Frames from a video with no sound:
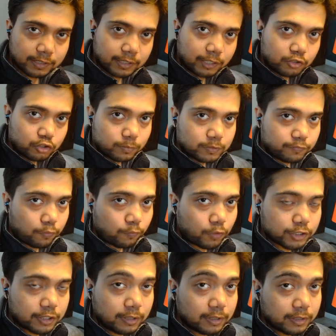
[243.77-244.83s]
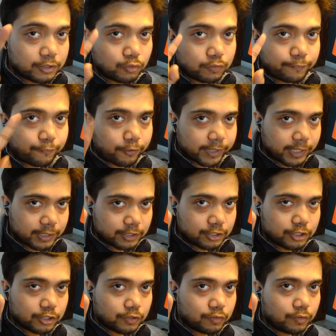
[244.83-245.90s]
Thank you so much for watching. Don't forget
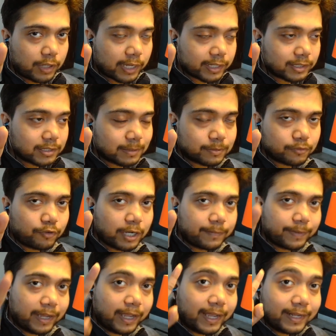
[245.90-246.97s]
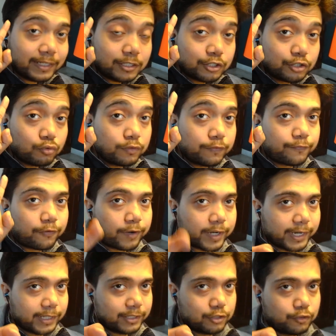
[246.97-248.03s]
to like and subscribe and don't
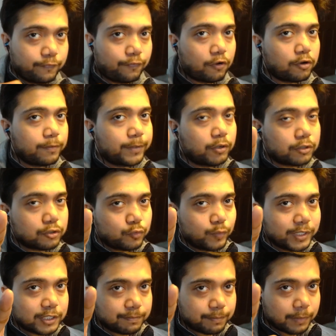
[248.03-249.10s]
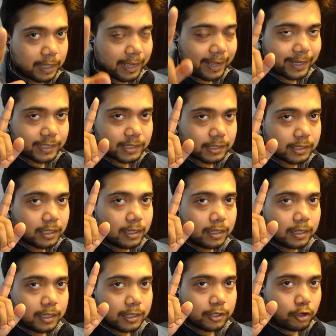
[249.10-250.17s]
forget to follow me on Twitch and
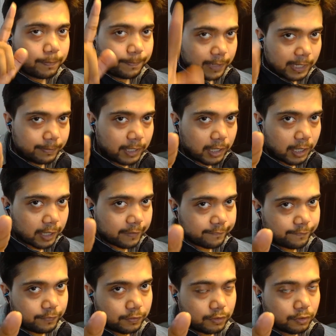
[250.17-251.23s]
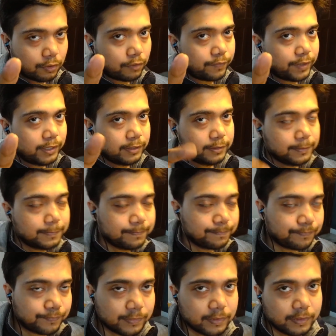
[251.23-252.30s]
you'll play me live. Alright?
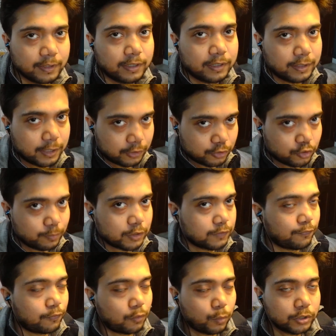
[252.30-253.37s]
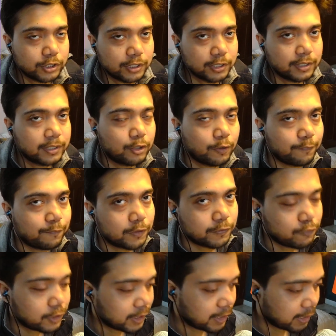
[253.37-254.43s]
Thank you so much for watching. You have a
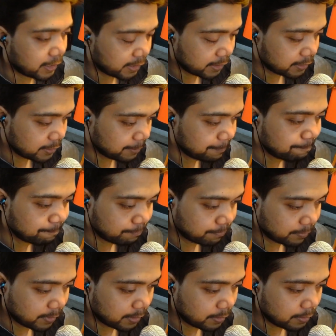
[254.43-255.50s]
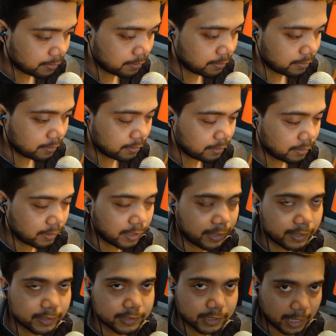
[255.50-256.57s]
wonderful day ahead
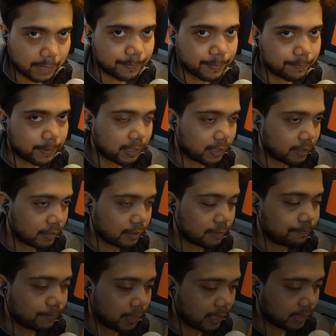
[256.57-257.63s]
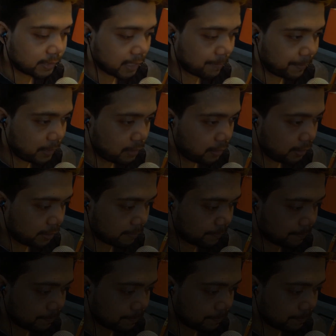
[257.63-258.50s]
and happy playing and happy learning.